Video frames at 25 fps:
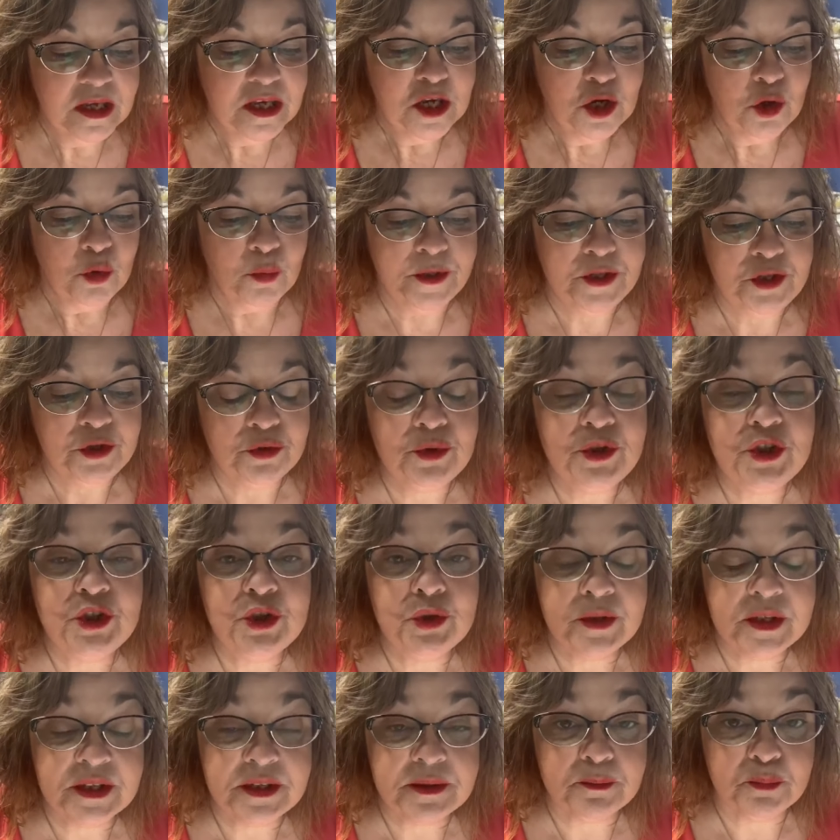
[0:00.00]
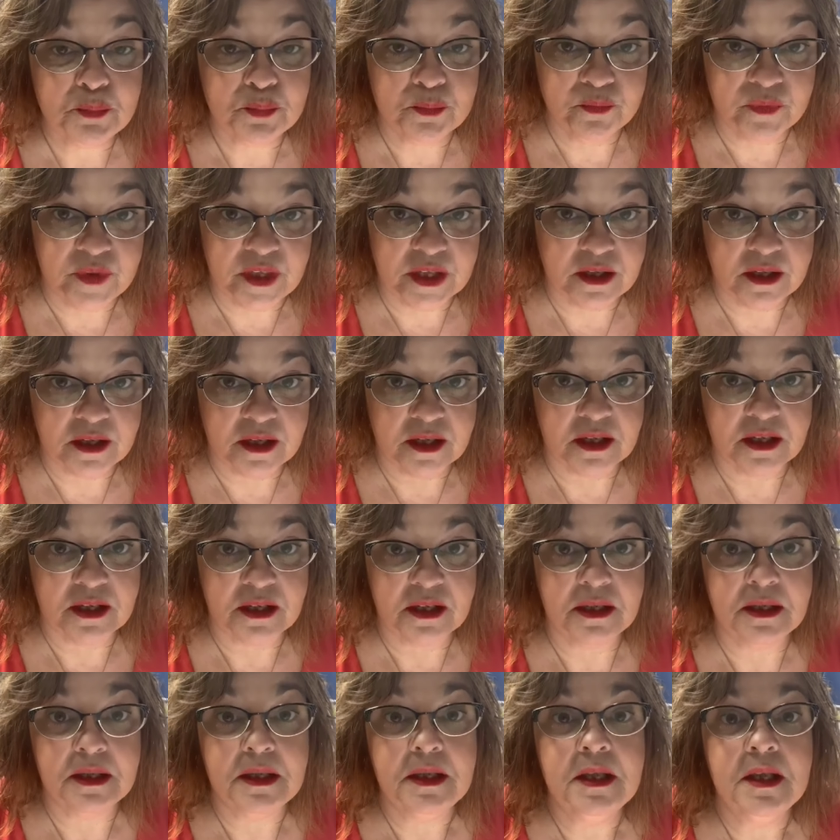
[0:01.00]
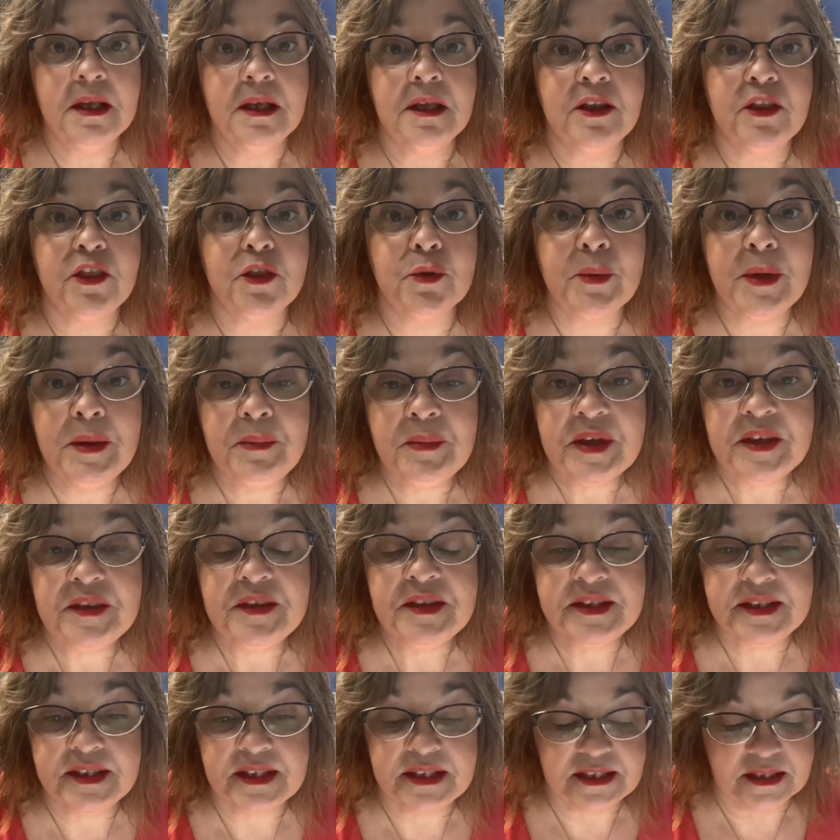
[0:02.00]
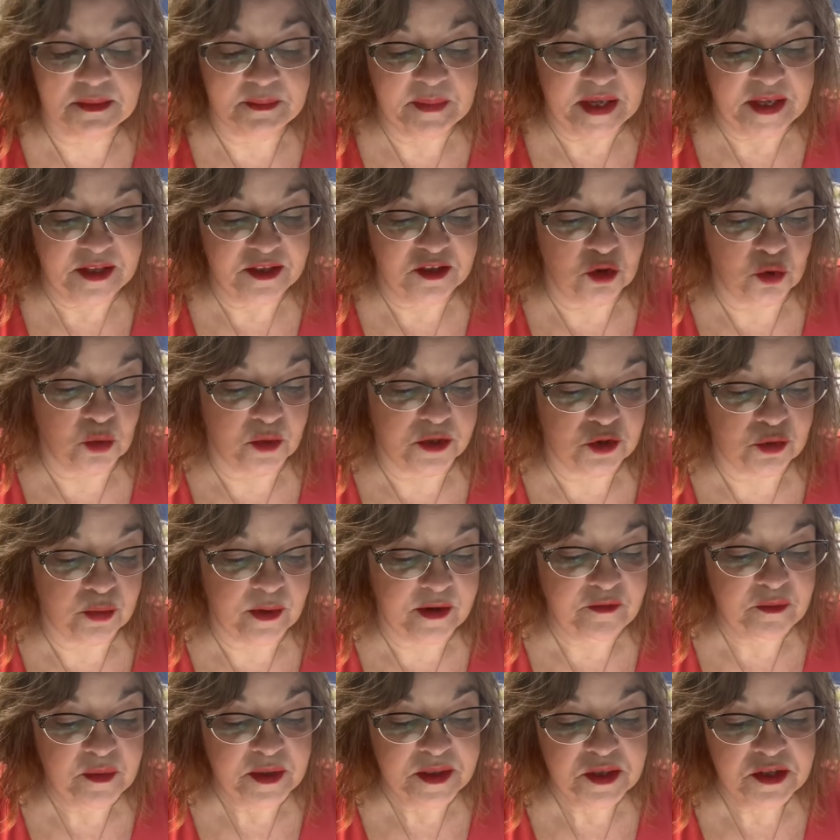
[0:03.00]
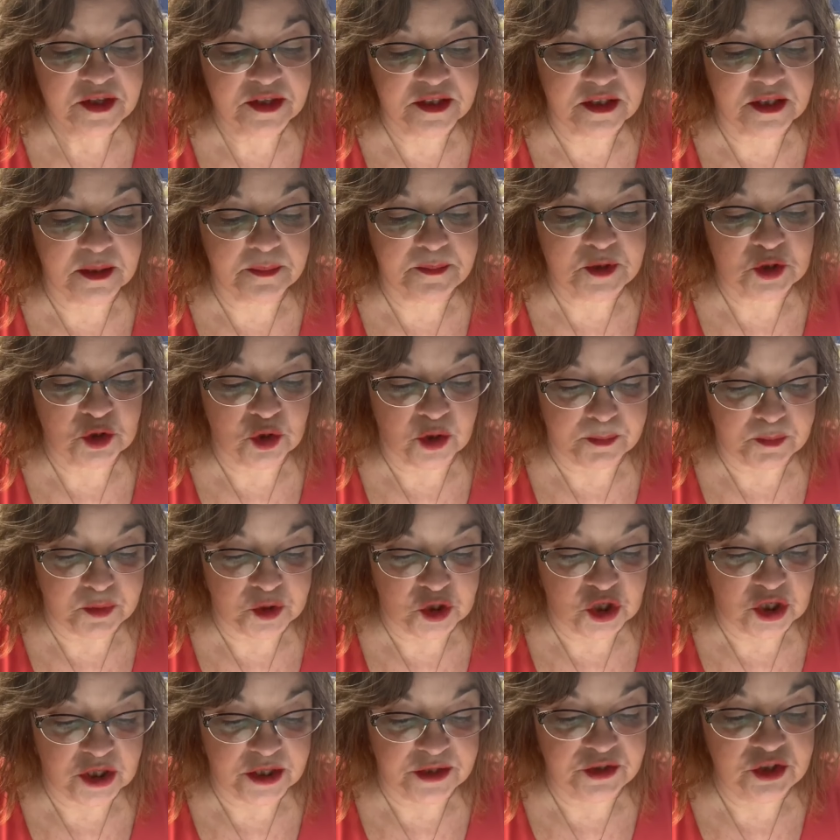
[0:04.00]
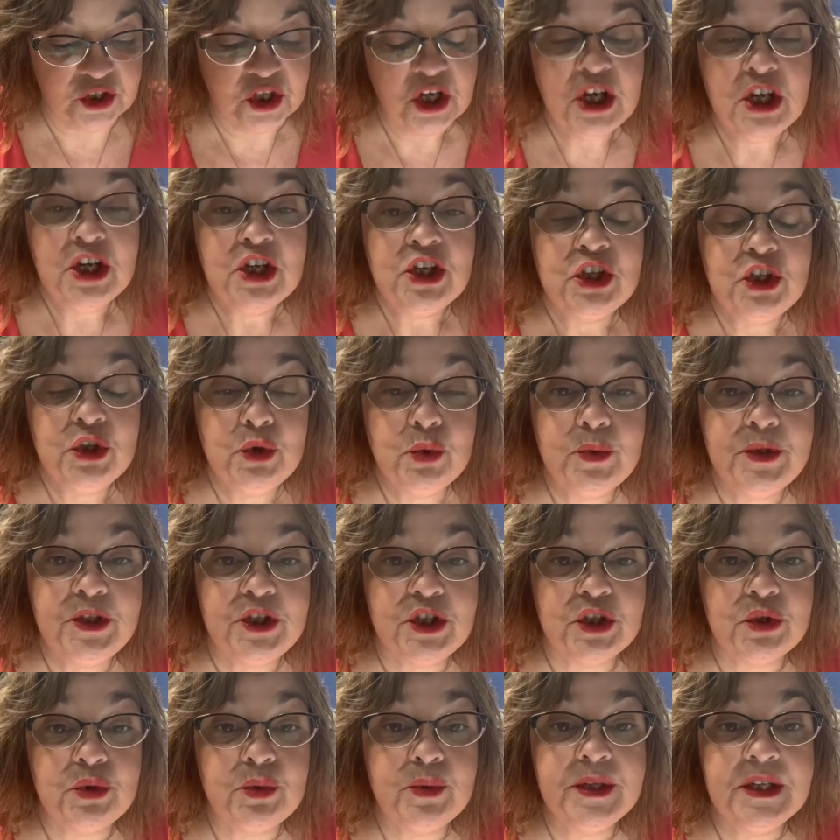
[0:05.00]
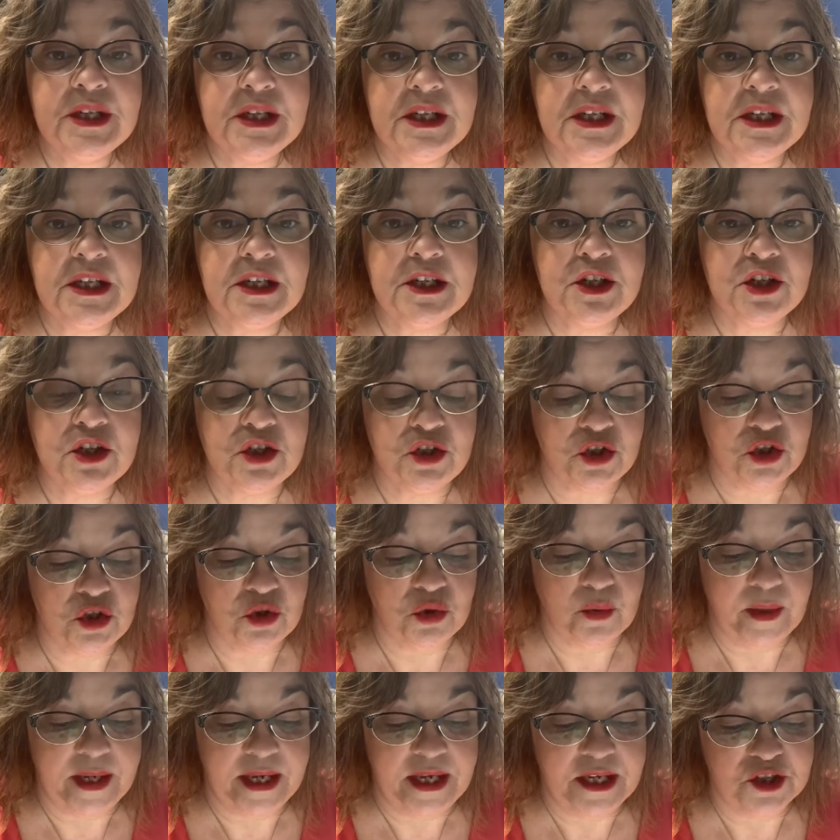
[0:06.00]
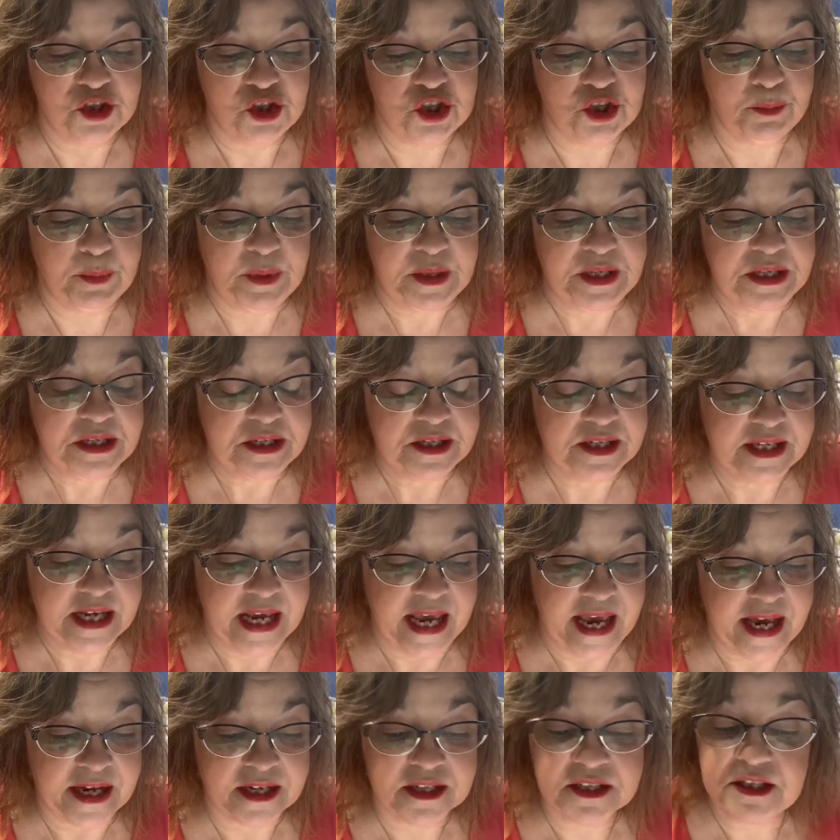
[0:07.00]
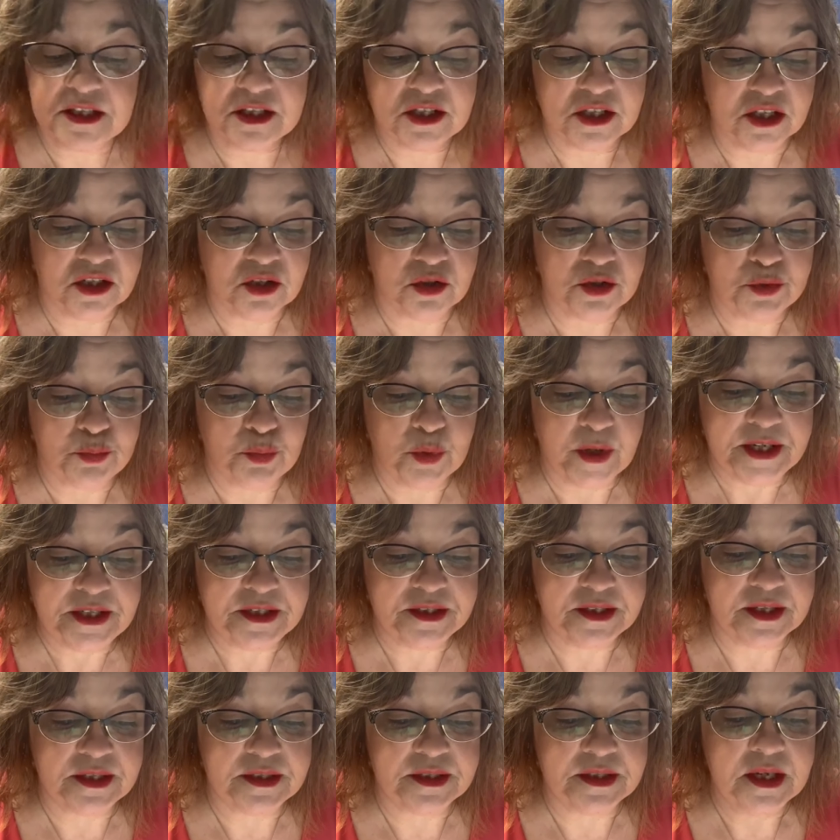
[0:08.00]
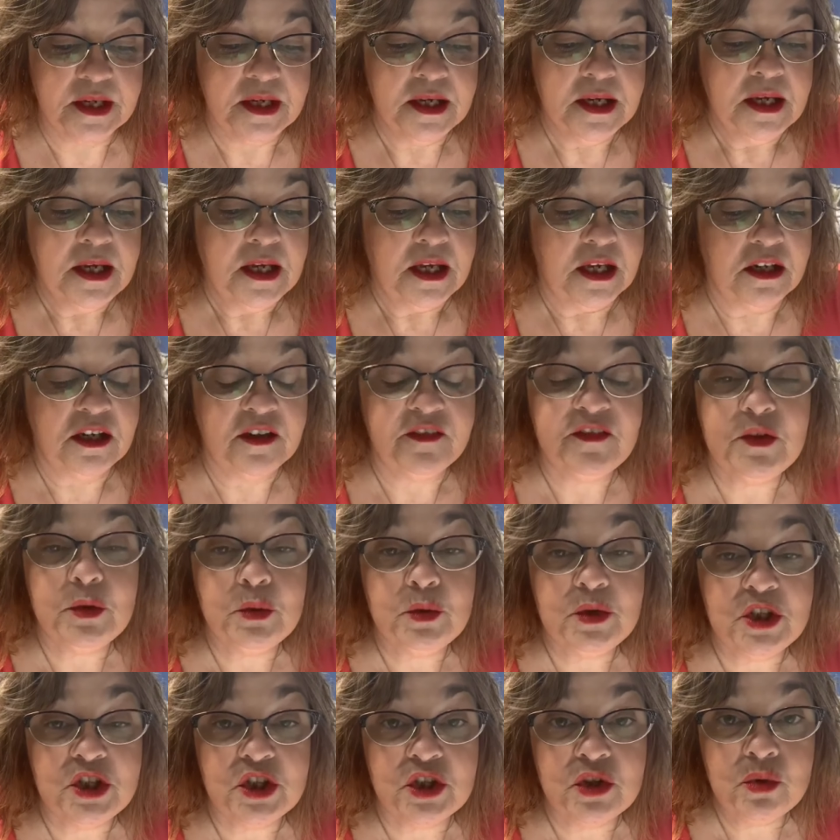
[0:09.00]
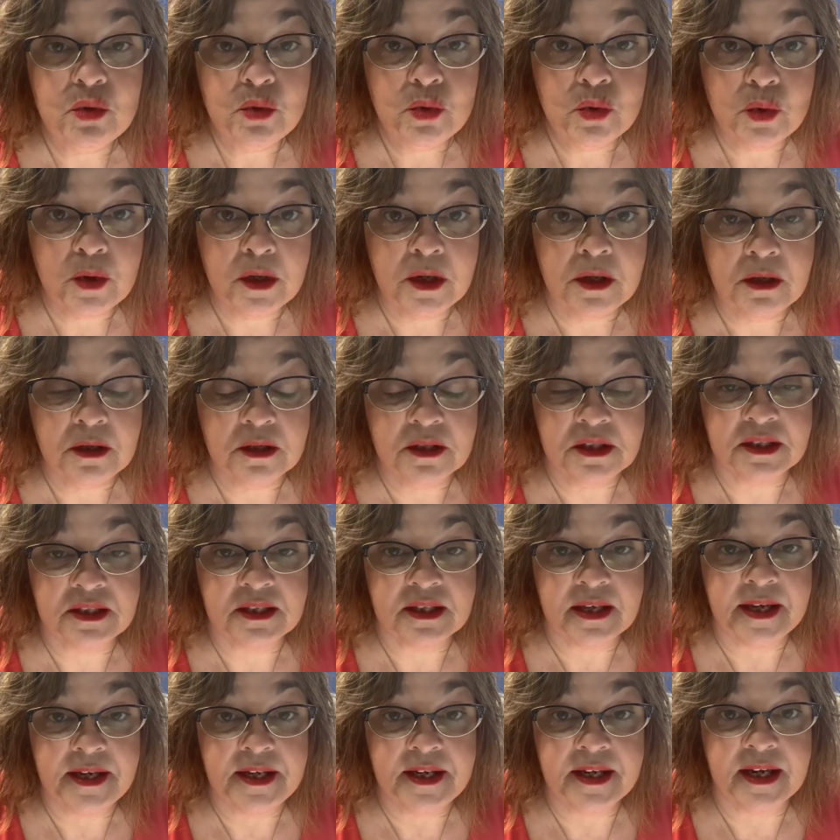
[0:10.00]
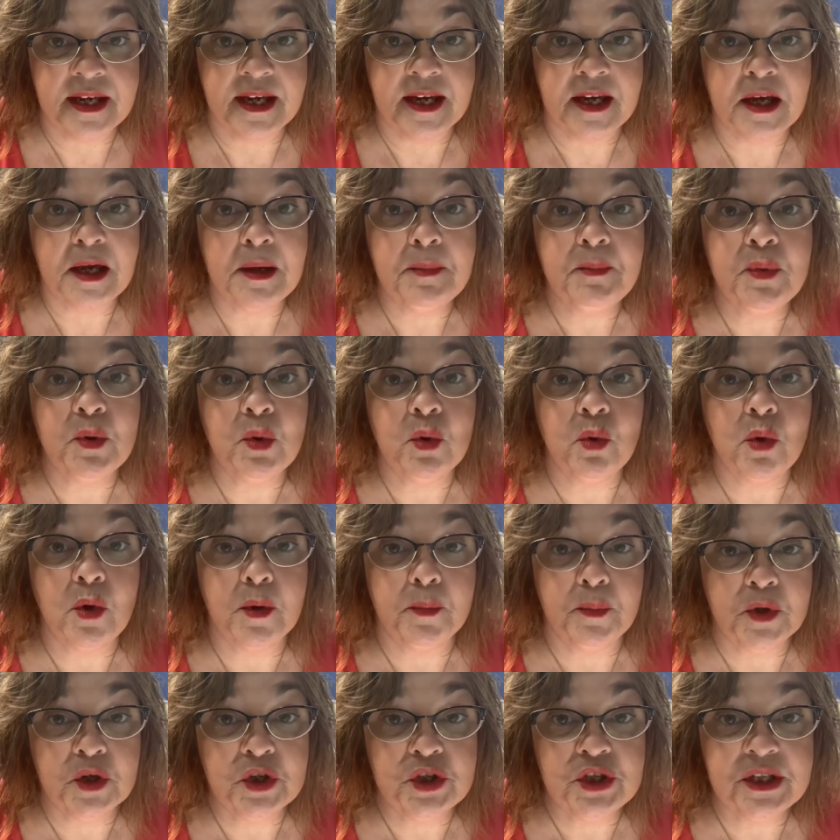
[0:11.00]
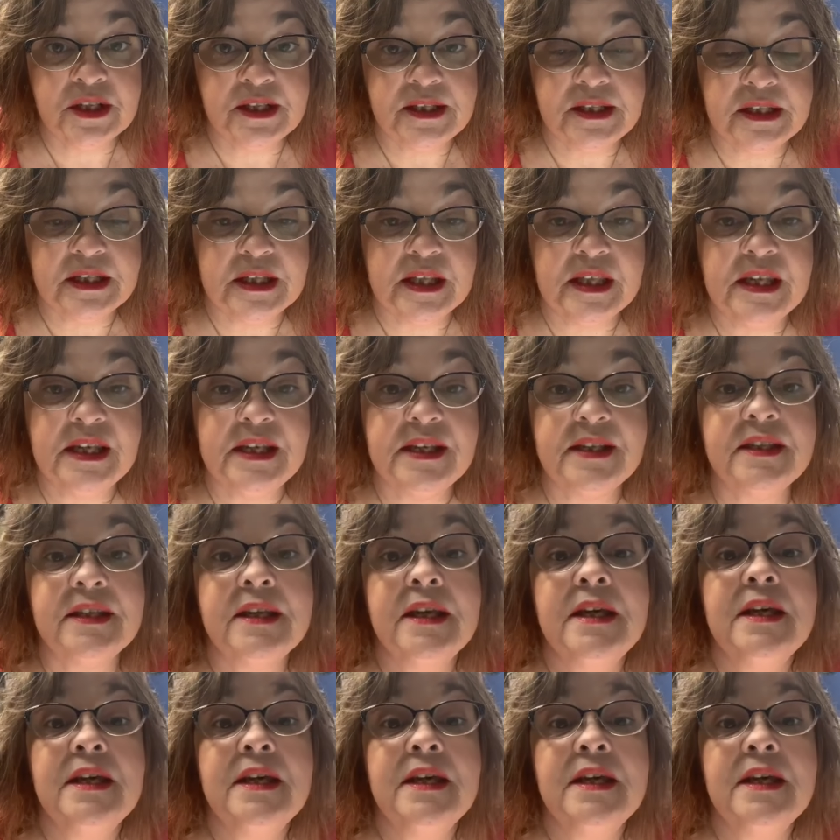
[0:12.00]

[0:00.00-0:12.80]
When you do the 3-month, 6-month, or 12-month subscriptions, you do need to add shipping and tax to those prices. And if you do sign up or purchase these